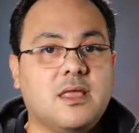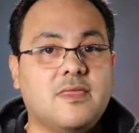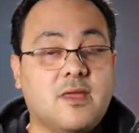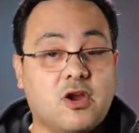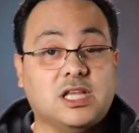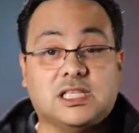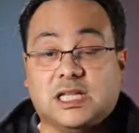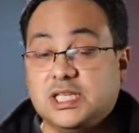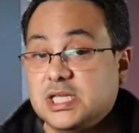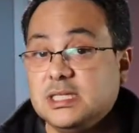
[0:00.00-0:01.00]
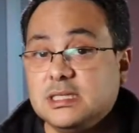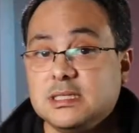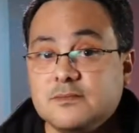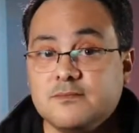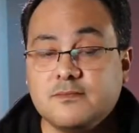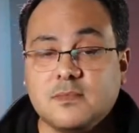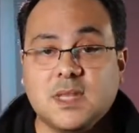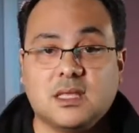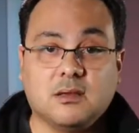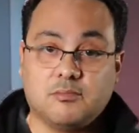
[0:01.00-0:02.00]
their intelligence,
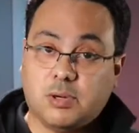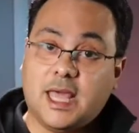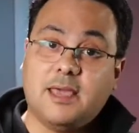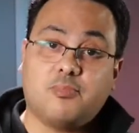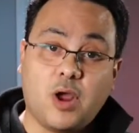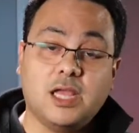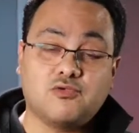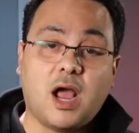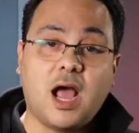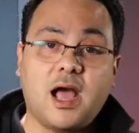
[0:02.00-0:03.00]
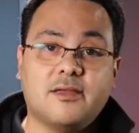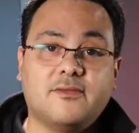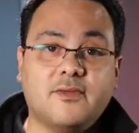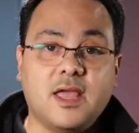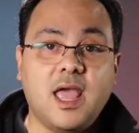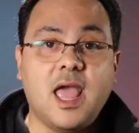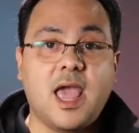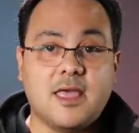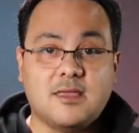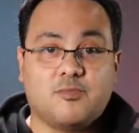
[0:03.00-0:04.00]
their prey drive,
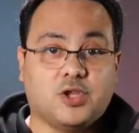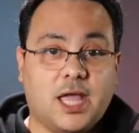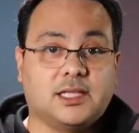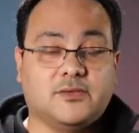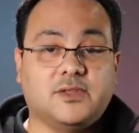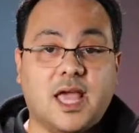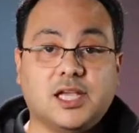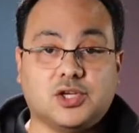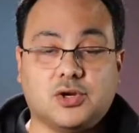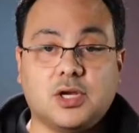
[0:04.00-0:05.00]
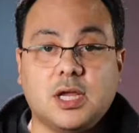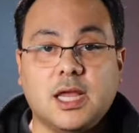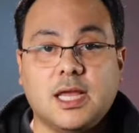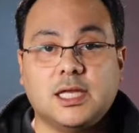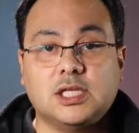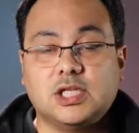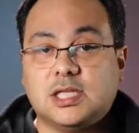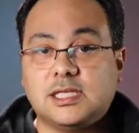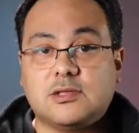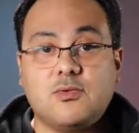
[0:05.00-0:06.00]
and their protective nature.
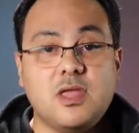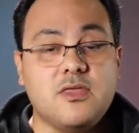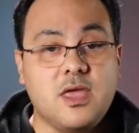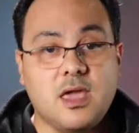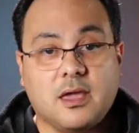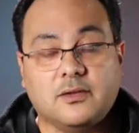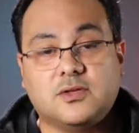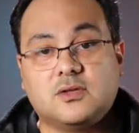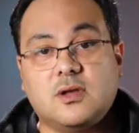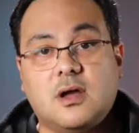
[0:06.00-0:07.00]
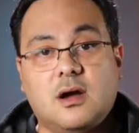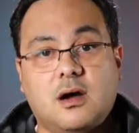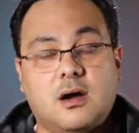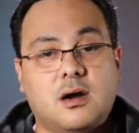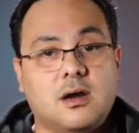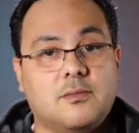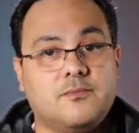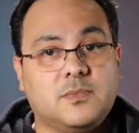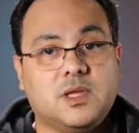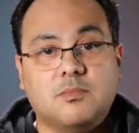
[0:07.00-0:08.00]
These three things are
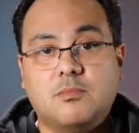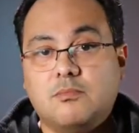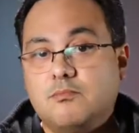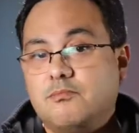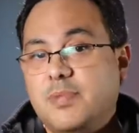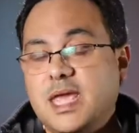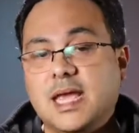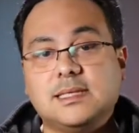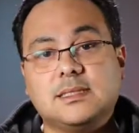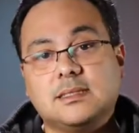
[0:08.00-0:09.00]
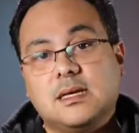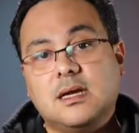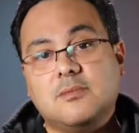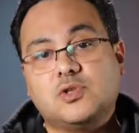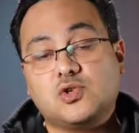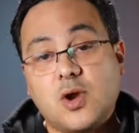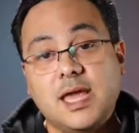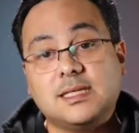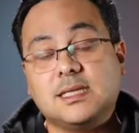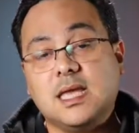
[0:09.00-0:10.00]
the biggest
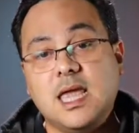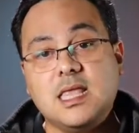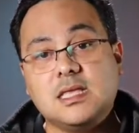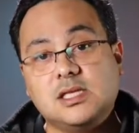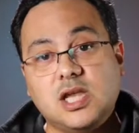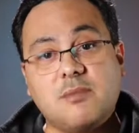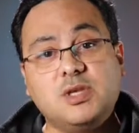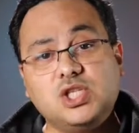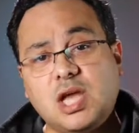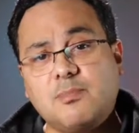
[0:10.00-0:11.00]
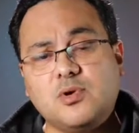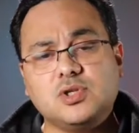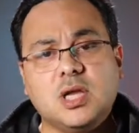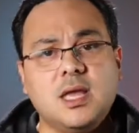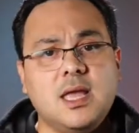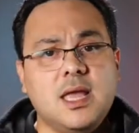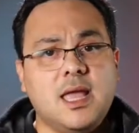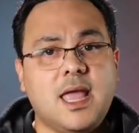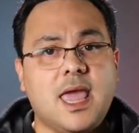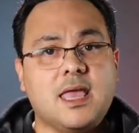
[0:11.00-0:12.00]
traits in German Shepherds
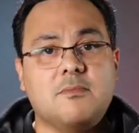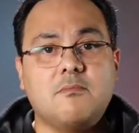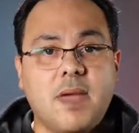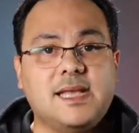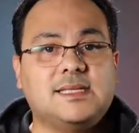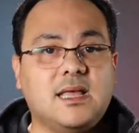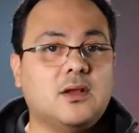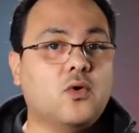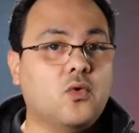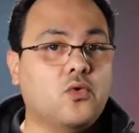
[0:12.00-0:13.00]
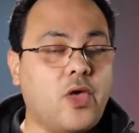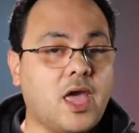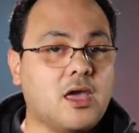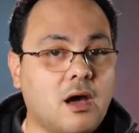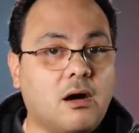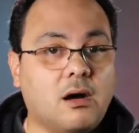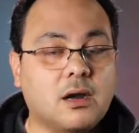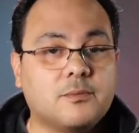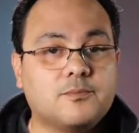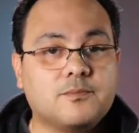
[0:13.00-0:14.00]
and makes them who they are.